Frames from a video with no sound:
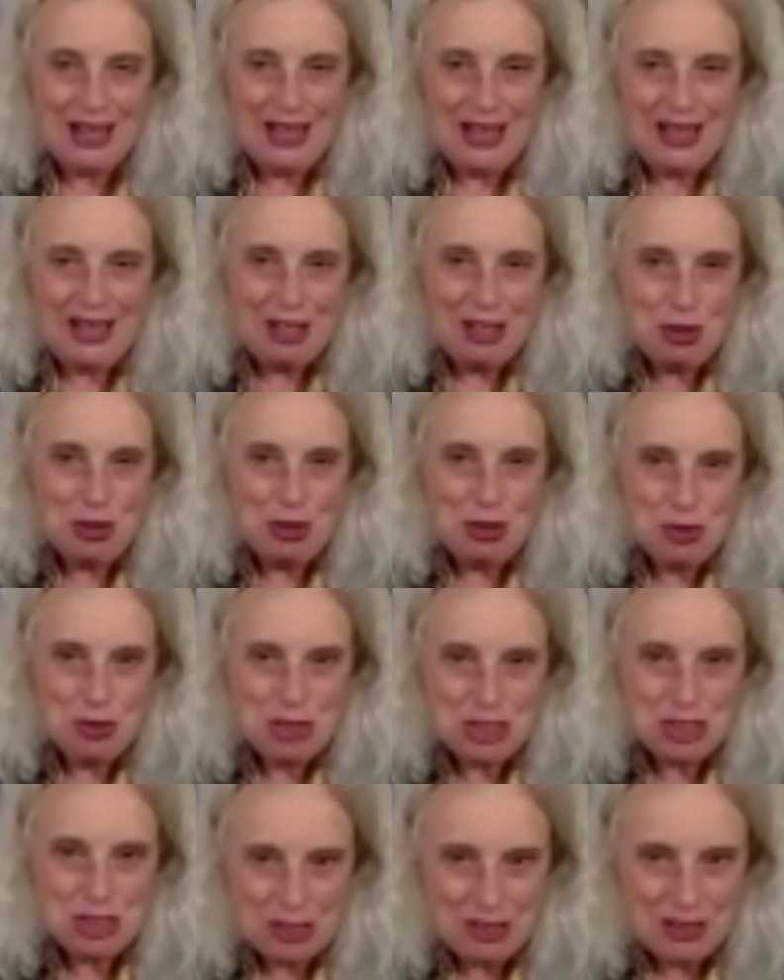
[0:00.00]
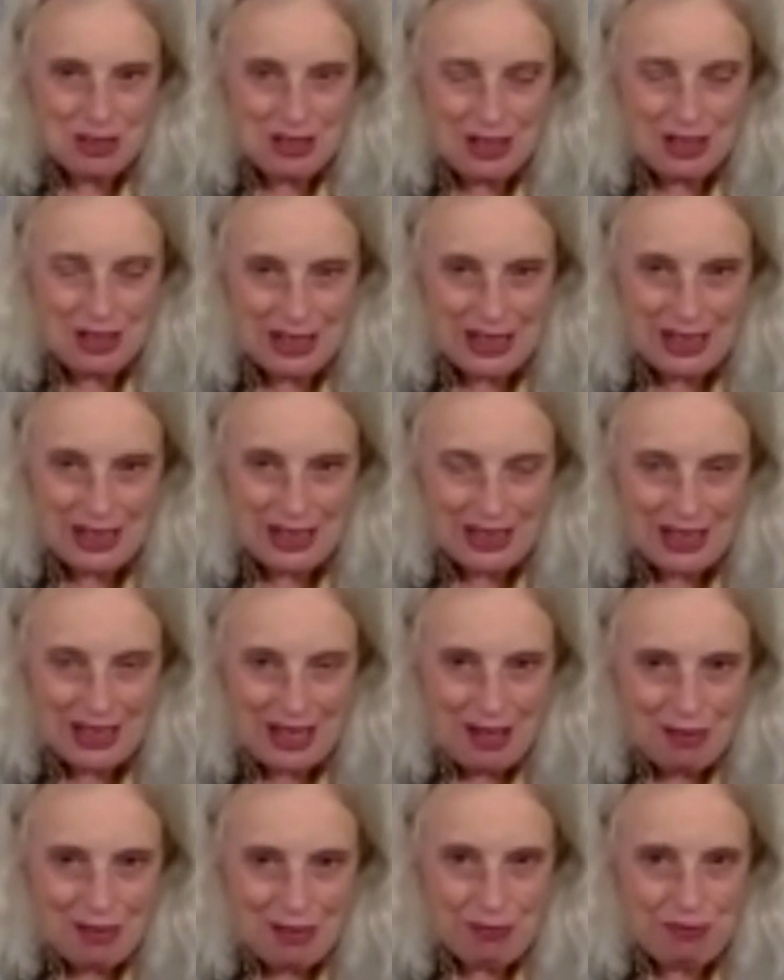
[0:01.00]
you suddenly
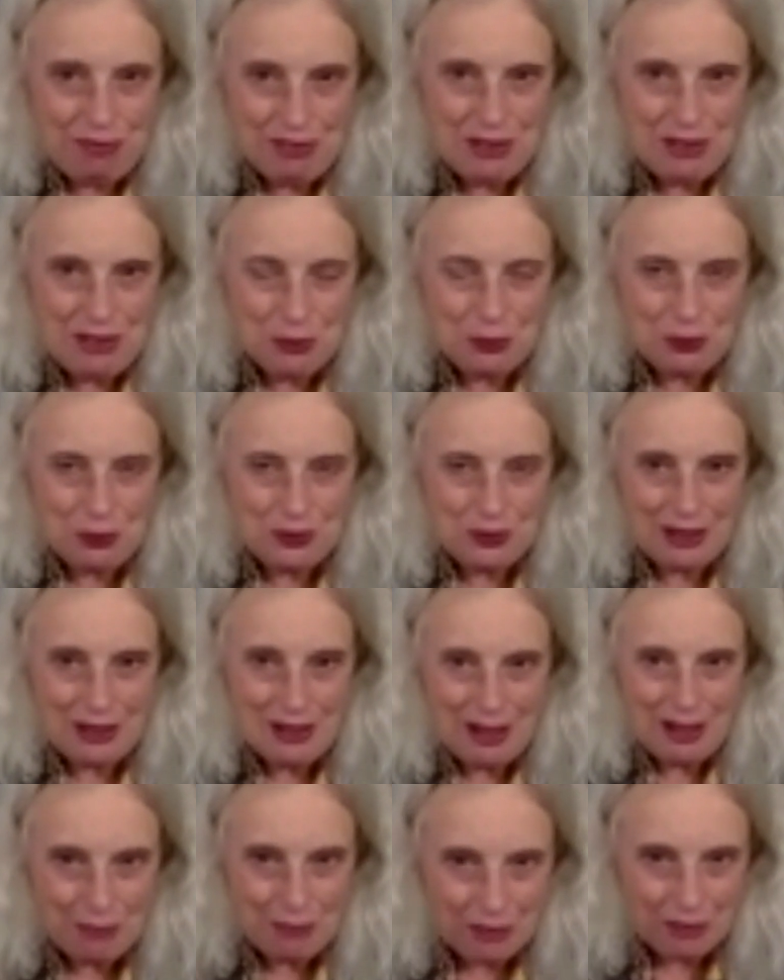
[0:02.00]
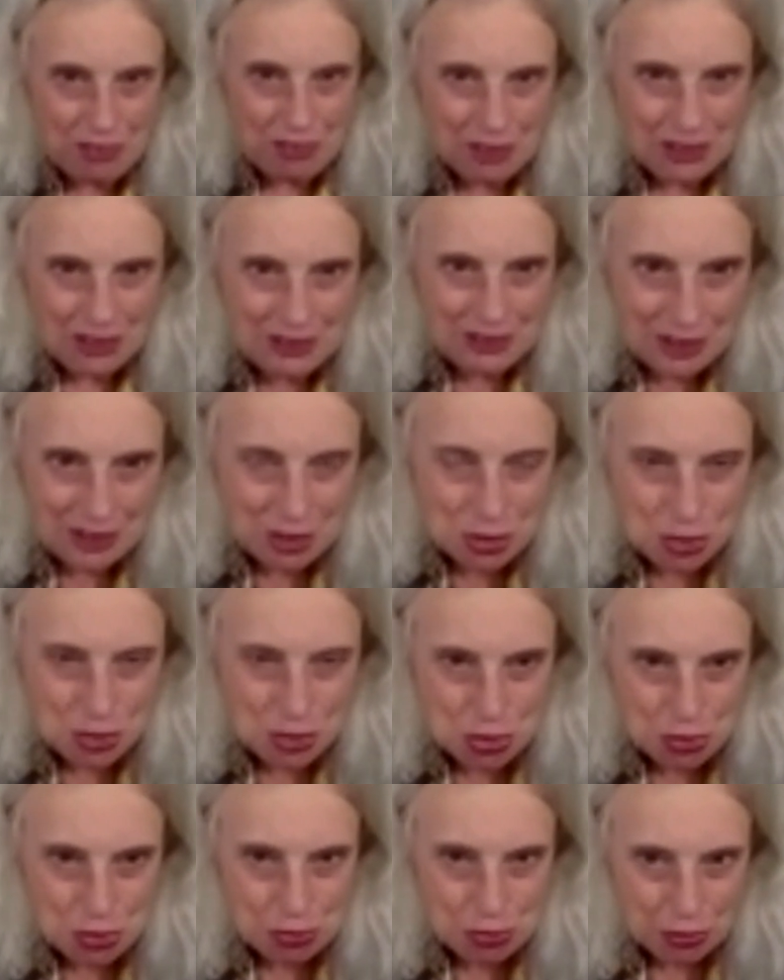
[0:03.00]
feel that everything that you took
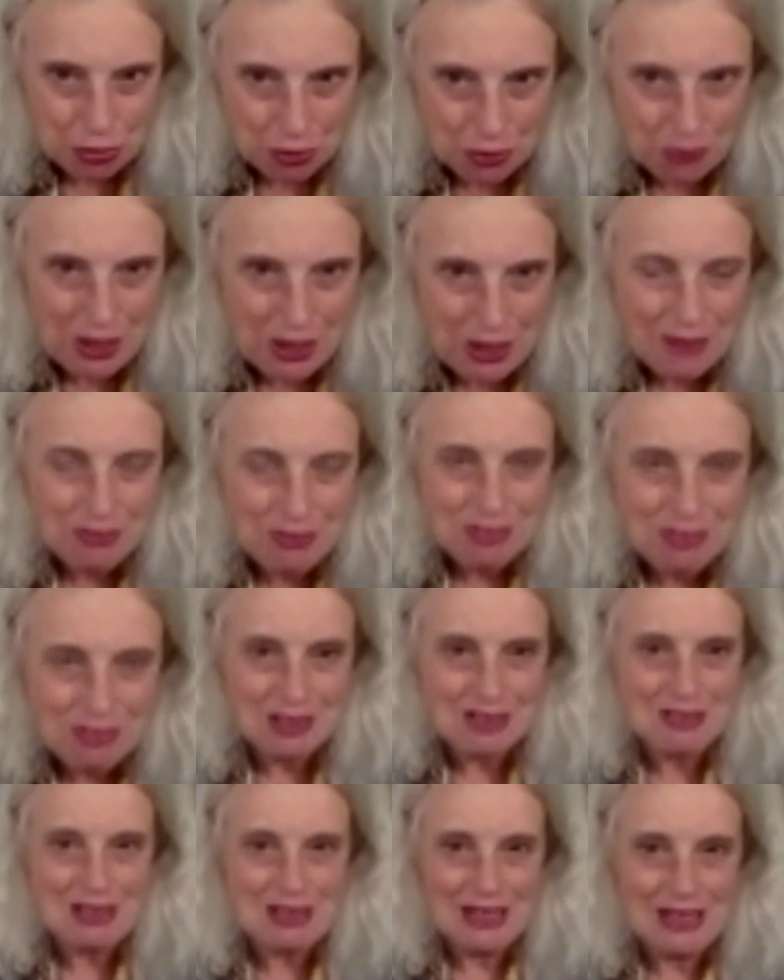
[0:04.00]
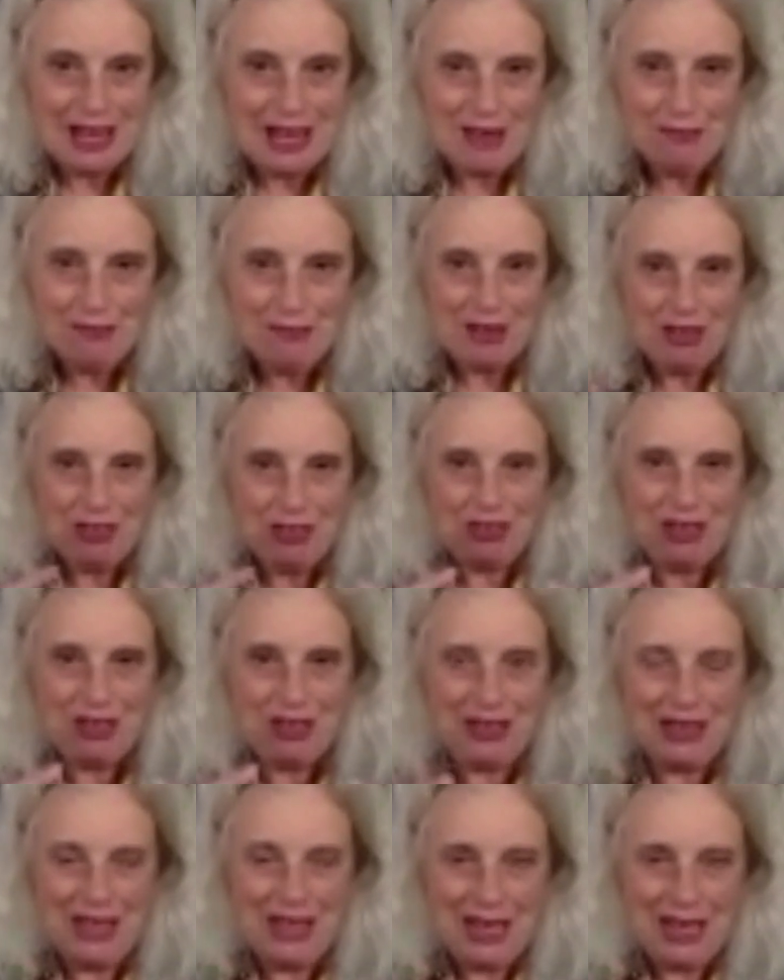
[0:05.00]
for granted and everything